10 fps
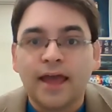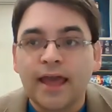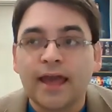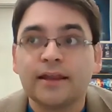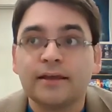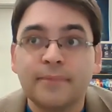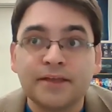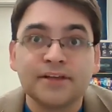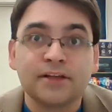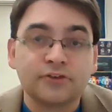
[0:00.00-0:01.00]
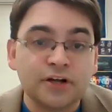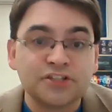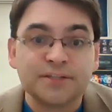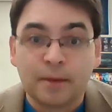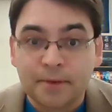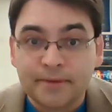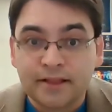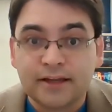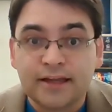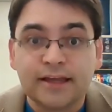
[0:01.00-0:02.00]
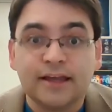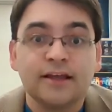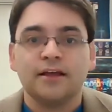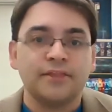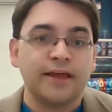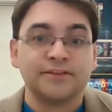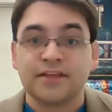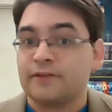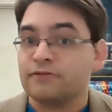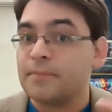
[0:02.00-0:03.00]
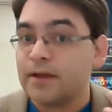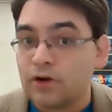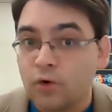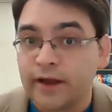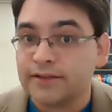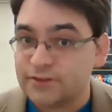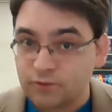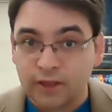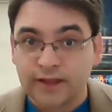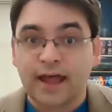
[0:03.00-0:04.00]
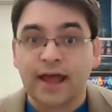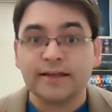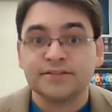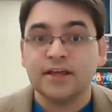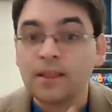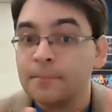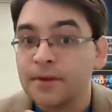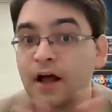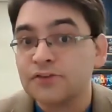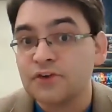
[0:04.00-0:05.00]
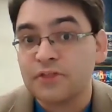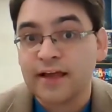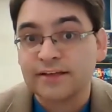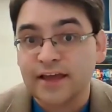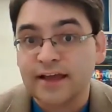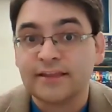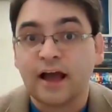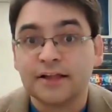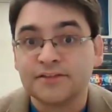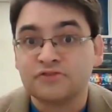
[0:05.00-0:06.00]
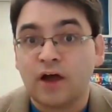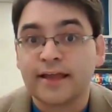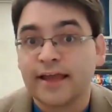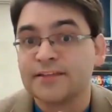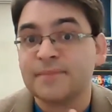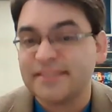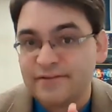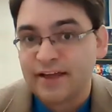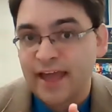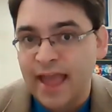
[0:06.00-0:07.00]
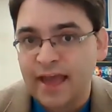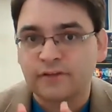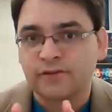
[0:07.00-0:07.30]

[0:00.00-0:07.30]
and a basic introduction to probability, things like flipping coins and rolling dice, but also things like the odds of drawing a specific hand of